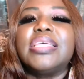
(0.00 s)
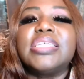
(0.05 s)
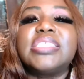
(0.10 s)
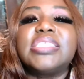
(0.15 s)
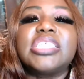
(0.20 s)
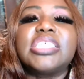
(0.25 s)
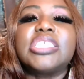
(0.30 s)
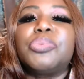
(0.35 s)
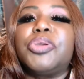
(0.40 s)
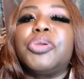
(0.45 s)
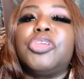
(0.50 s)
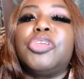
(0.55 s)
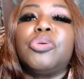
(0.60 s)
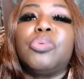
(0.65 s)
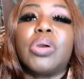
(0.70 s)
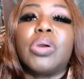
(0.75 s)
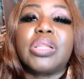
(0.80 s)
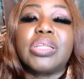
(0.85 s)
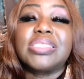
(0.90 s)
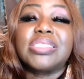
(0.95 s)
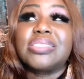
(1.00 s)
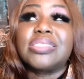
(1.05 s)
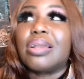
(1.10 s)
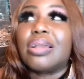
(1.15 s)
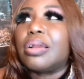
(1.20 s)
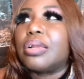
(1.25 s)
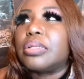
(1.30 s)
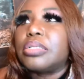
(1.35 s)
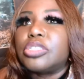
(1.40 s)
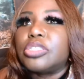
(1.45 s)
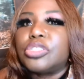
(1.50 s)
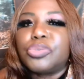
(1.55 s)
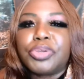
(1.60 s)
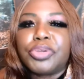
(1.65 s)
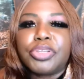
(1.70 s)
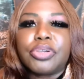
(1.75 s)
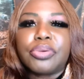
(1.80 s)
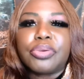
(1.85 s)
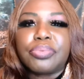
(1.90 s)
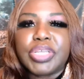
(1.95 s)
this is when you want to start
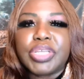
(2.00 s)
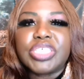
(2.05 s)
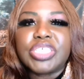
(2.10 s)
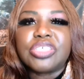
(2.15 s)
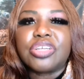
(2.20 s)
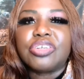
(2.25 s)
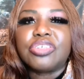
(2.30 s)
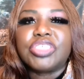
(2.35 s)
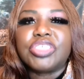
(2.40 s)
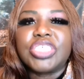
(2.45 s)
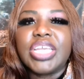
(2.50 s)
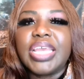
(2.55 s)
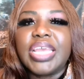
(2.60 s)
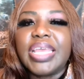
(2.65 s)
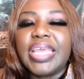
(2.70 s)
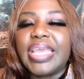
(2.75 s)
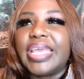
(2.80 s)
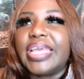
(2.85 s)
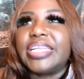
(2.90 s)
doing your research